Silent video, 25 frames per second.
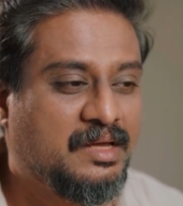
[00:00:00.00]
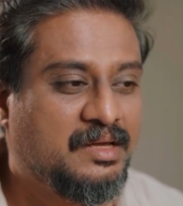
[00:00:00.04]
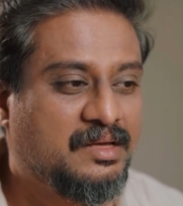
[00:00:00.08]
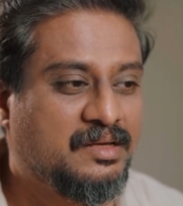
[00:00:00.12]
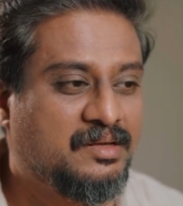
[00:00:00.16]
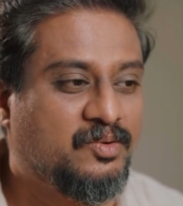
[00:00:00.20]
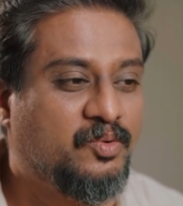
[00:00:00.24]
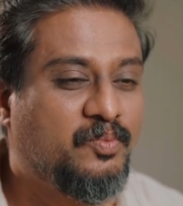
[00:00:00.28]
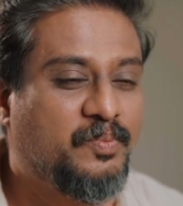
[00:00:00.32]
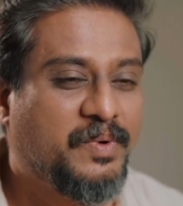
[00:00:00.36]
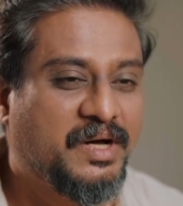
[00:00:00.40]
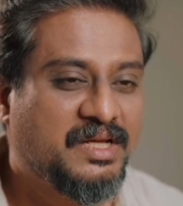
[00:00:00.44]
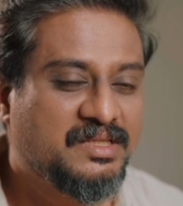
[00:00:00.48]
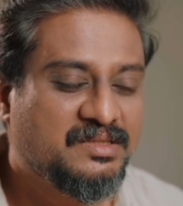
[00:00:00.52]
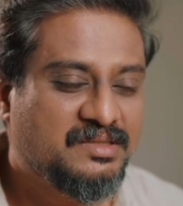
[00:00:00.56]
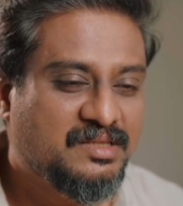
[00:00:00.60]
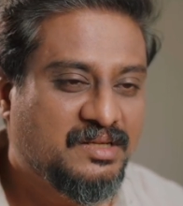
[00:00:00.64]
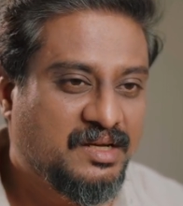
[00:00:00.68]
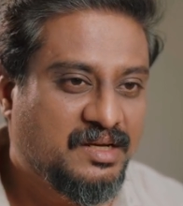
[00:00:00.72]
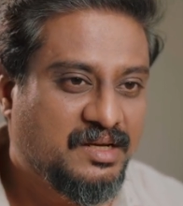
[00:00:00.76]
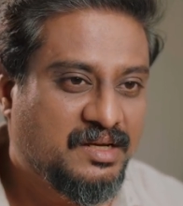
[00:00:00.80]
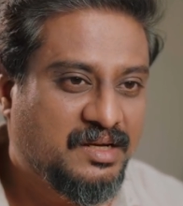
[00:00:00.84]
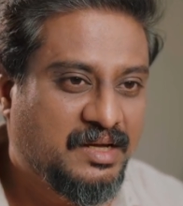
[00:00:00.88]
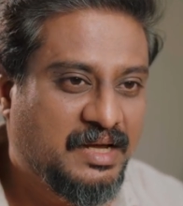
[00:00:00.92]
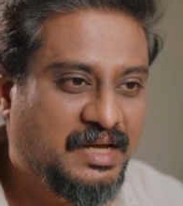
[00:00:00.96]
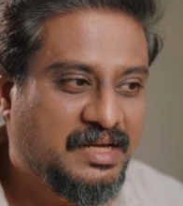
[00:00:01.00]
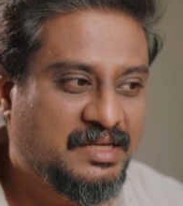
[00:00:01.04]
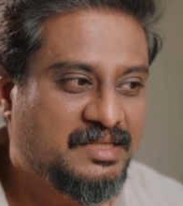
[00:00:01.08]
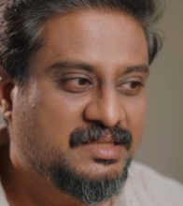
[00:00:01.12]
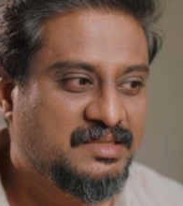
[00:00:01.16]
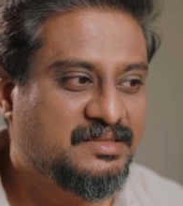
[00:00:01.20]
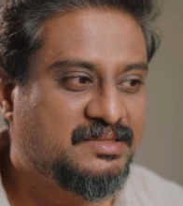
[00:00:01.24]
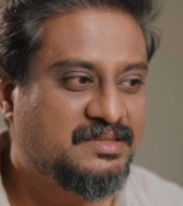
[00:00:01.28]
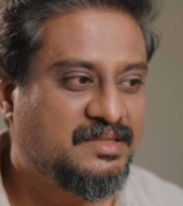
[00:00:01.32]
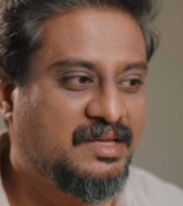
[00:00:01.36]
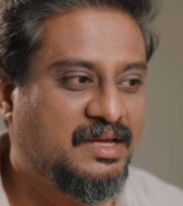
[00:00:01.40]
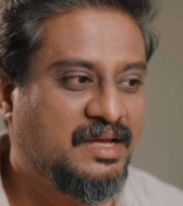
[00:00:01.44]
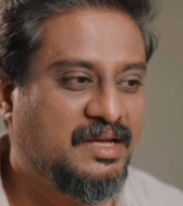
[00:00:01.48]
Roopanthara
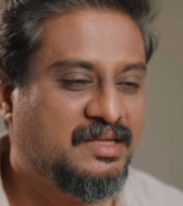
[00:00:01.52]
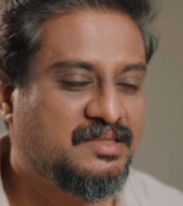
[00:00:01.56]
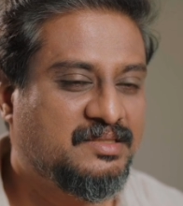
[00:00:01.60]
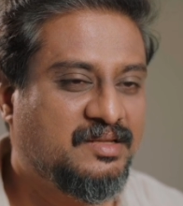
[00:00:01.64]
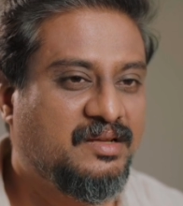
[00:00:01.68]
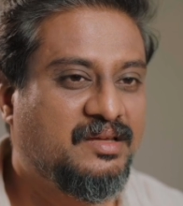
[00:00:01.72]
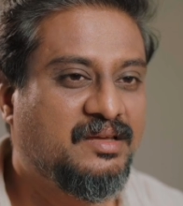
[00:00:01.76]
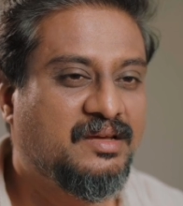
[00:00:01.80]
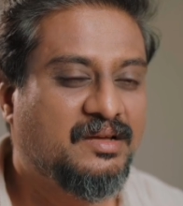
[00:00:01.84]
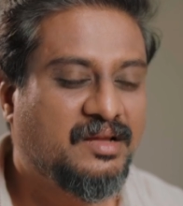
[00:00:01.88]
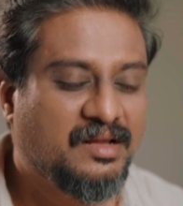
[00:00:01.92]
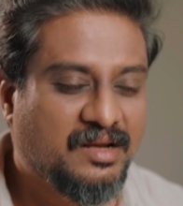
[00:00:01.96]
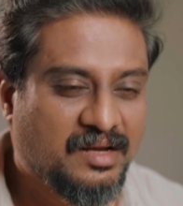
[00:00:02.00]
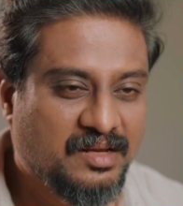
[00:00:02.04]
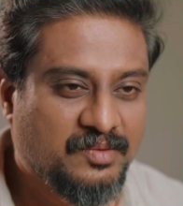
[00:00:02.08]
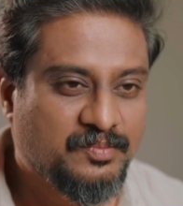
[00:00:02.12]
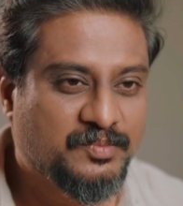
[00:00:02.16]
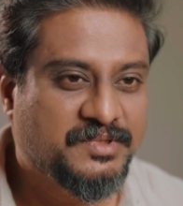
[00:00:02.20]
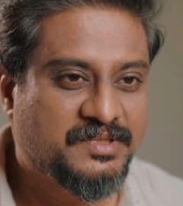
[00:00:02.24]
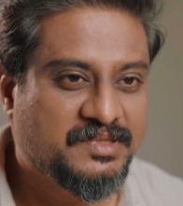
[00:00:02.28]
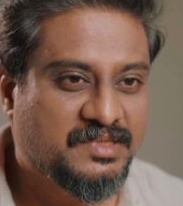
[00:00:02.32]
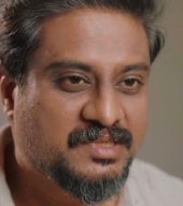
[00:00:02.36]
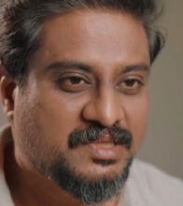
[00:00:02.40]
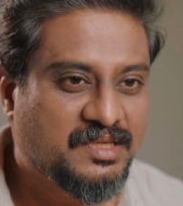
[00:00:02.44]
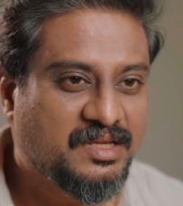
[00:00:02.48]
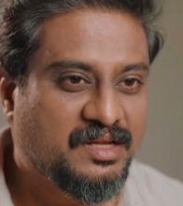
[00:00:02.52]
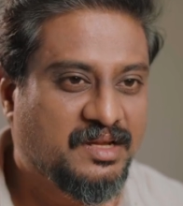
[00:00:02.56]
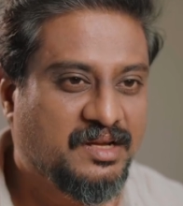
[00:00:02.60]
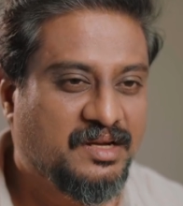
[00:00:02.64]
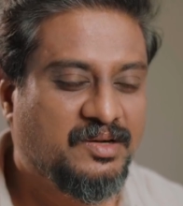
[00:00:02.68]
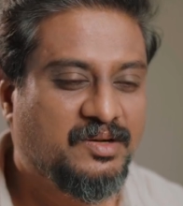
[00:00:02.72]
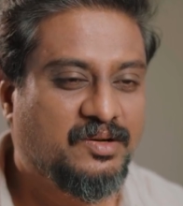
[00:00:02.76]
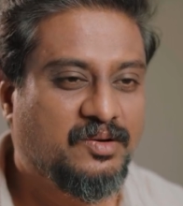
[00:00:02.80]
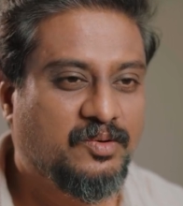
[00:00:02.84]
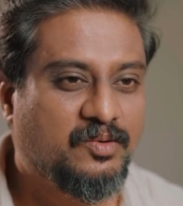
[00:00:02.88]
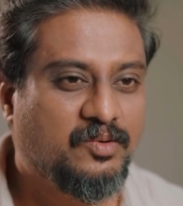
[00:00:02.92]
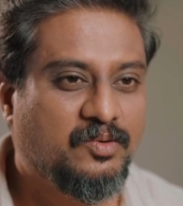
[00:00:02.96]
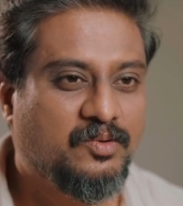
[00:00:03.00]
is actually a glimpse
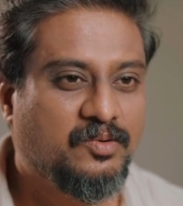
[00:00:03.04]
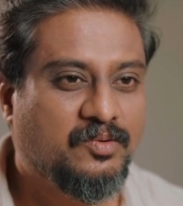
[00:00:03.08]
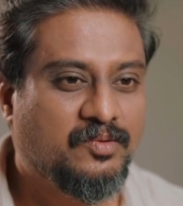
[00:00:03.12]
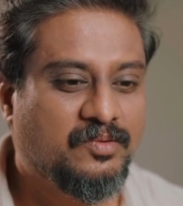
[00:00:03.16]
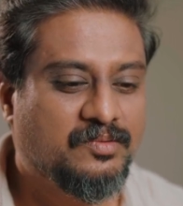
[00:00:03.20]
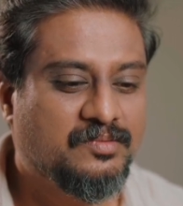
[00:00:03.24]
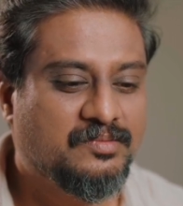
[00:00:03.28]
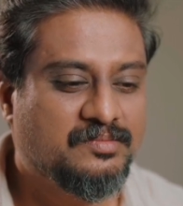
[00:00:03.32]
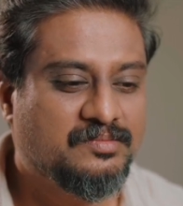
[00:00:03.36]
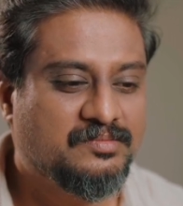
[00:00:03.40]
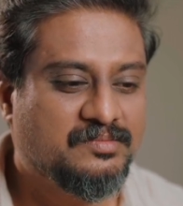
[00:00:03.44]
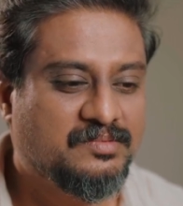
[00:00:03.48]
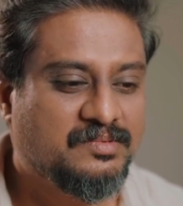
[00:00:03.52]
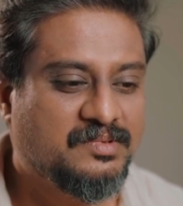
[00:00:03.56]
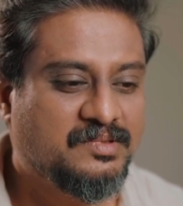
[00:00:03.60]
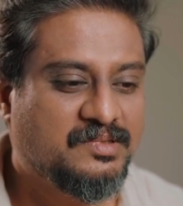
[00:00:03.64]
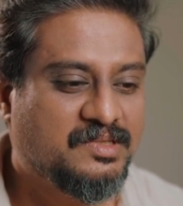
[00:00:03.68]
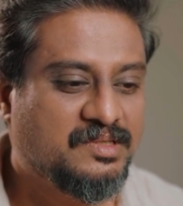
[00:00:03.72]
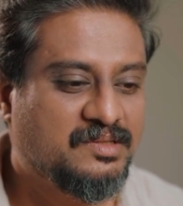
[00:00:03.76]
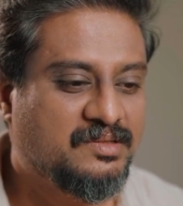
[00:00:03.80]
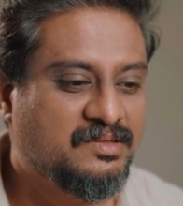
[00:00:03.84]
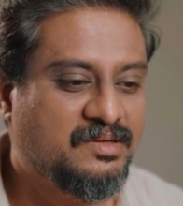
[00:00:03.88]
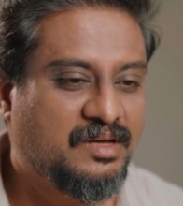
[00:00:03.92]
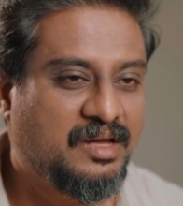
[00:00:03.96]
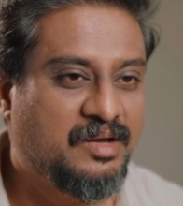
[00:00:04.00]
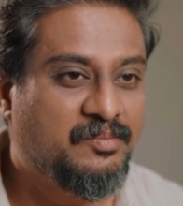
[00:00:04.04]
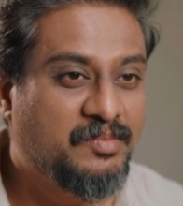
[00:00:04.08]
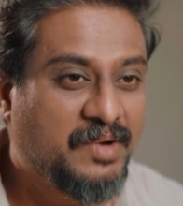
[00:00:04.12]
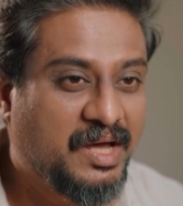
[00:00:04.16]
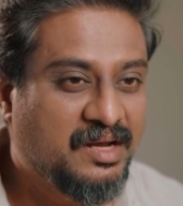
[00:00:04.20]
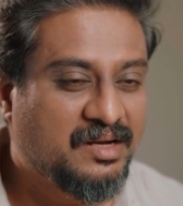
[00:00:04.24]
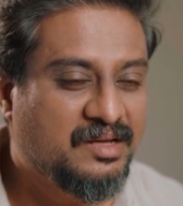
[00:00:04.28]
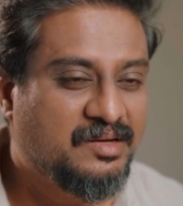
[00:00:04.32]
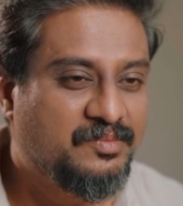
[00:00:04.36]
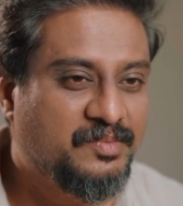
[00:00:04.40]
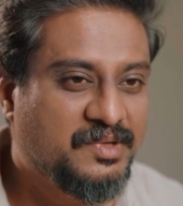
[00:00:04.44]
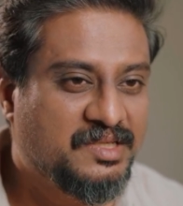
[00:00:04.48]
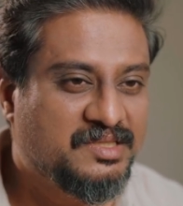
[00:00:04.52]
into the
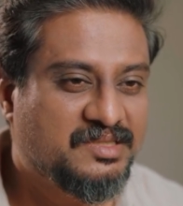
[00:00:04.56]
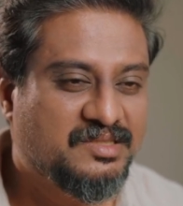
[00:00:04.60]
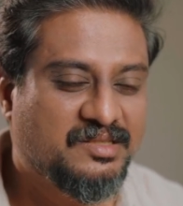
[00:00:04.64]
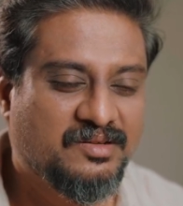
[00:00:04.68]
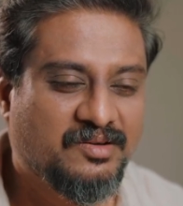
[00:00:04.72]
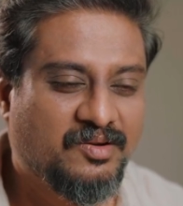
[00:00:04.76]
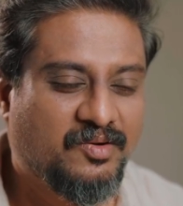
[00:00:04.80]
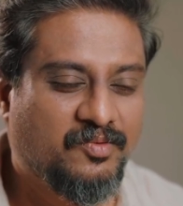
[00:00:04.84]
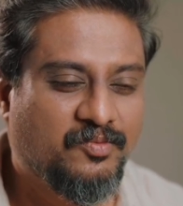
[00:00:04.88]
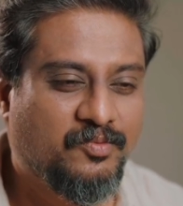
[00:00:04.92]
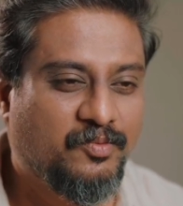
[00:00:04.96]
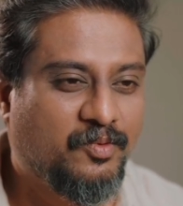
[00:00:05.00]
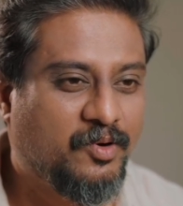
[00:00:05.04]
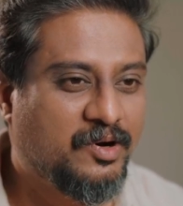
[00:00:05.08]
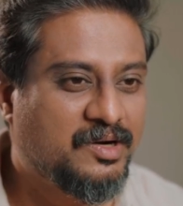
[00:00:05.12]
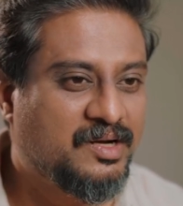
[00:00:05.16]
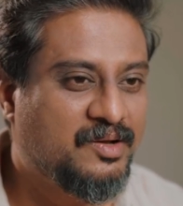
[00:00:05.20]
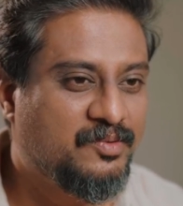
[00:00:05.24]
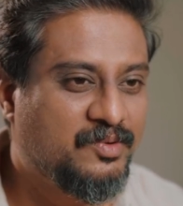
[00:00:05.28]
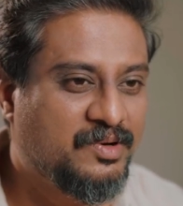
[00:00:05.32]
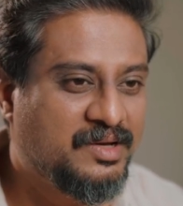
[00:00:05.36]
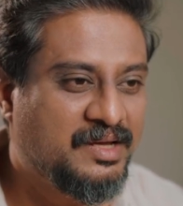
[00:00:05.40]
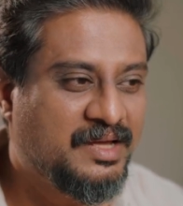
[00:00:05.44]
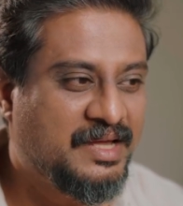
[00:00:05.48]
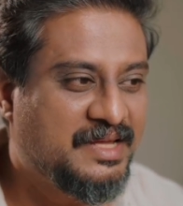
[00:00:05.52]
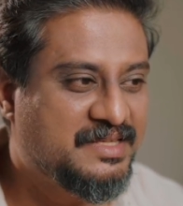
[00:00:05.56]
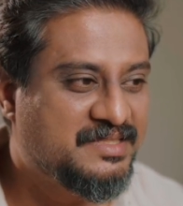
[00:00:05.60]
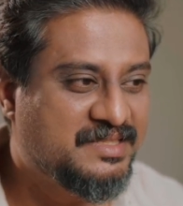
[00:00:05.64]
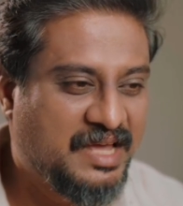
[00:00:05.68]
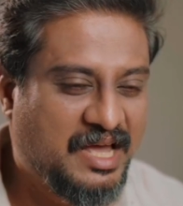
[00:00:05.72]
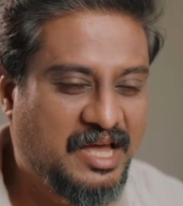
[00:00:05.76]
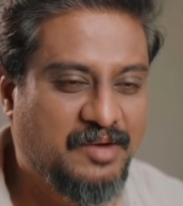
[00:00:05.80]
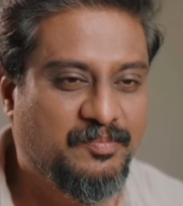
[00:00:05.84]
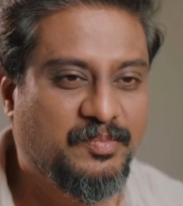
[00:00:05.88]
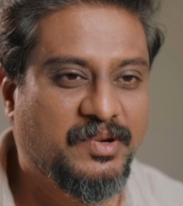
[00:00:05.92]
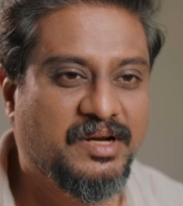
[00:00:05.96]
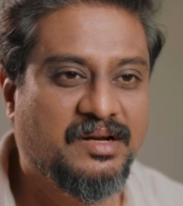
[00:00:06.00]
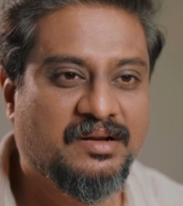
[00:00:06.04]
amalgamation of whatever has
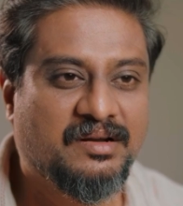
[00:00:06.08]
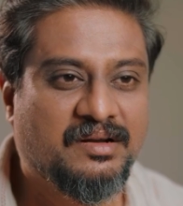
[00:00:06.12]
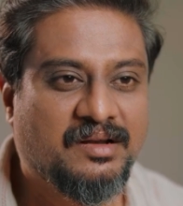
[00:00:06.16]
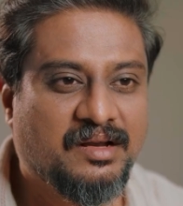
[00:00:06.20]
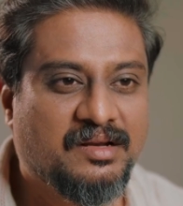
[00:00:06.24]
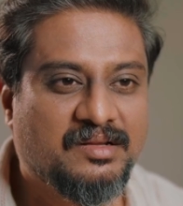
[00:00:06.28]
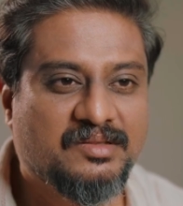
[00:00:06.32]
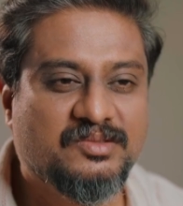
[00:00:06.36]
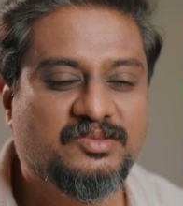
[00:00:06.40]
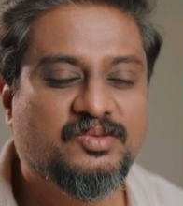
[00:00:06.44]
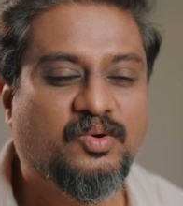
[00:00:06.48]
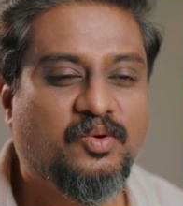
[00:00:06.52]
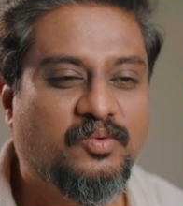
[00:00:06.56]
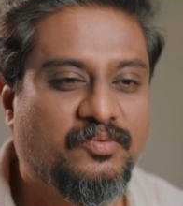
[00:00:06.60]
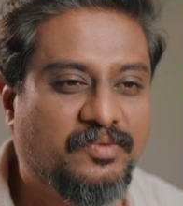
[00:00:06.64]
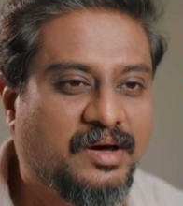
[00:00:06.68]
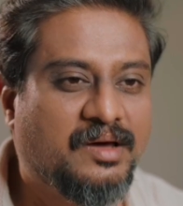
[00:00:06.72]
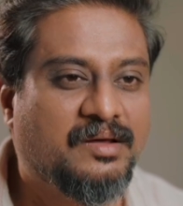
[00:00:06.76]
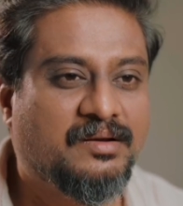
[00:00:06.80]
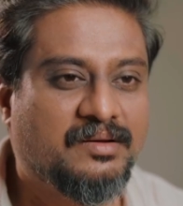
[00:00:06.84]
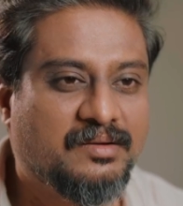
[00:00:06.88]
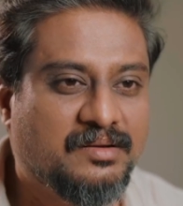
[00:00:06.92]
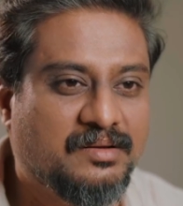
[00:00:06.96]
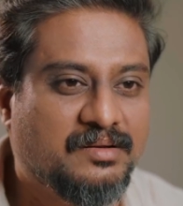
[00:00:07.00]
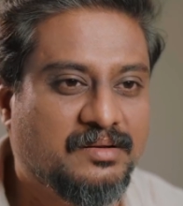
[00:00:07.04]
happened so far.